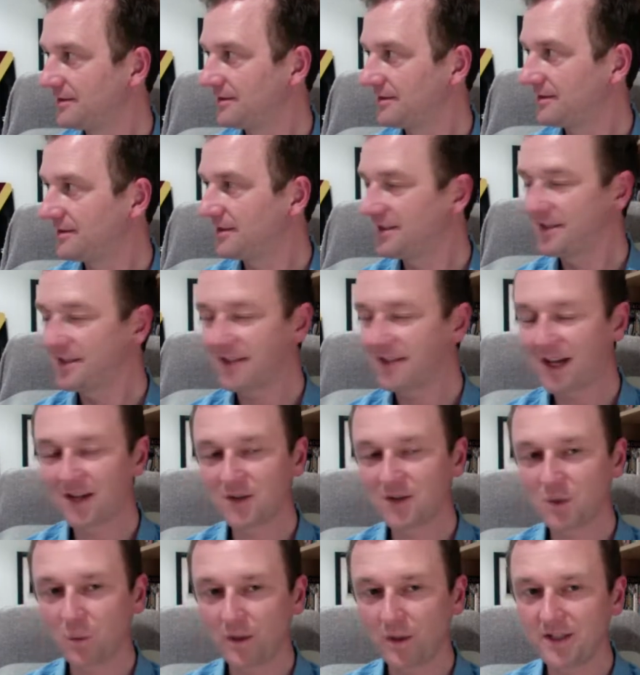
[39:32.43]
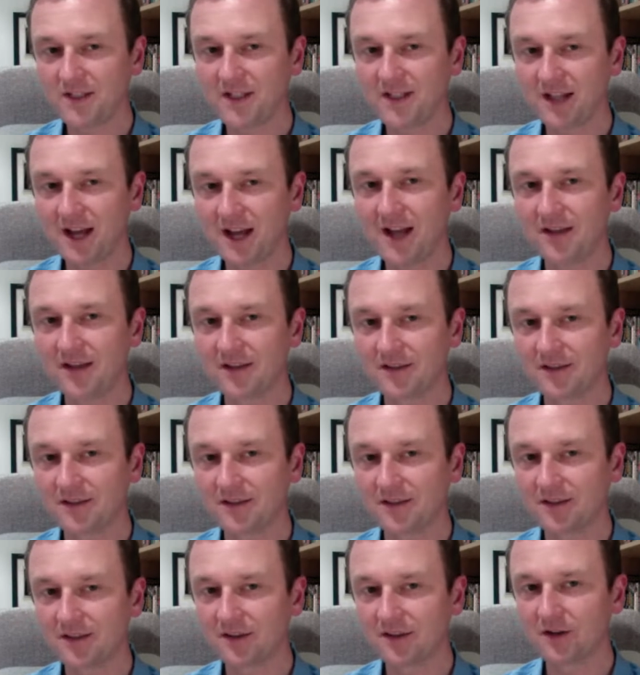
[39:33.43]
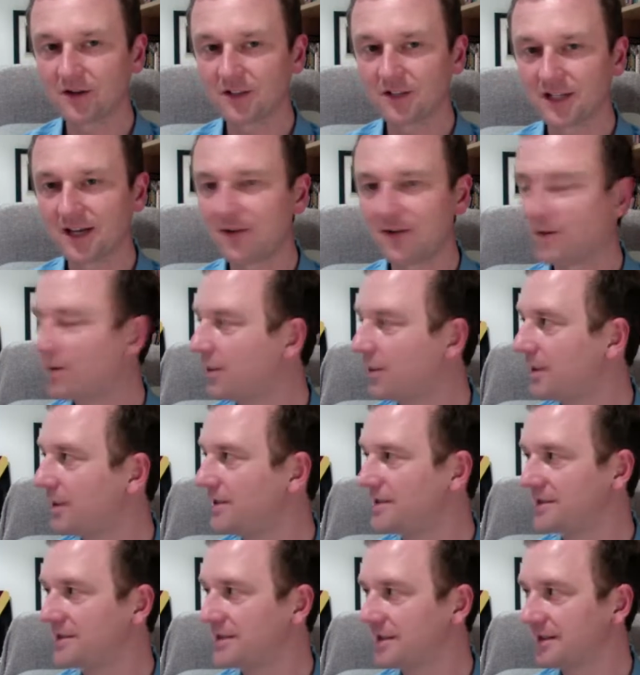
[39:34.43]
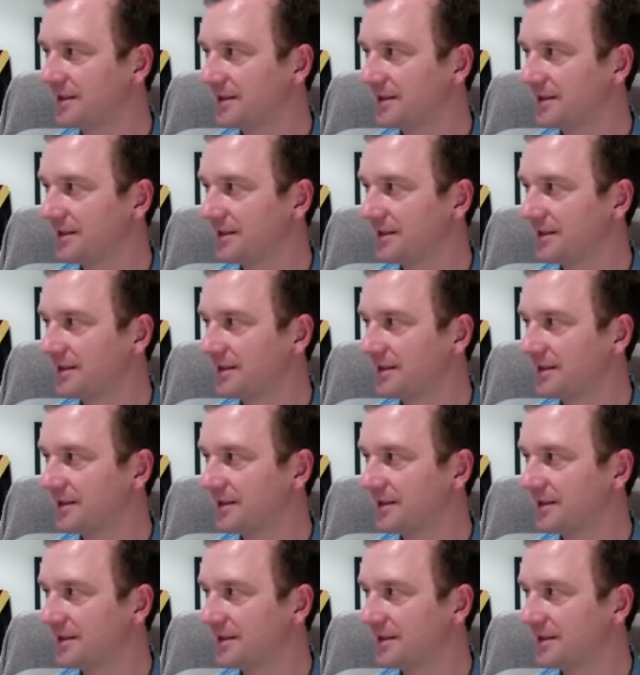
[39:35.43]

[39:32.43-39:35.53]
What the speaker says: This is our 28th lockdown quiz.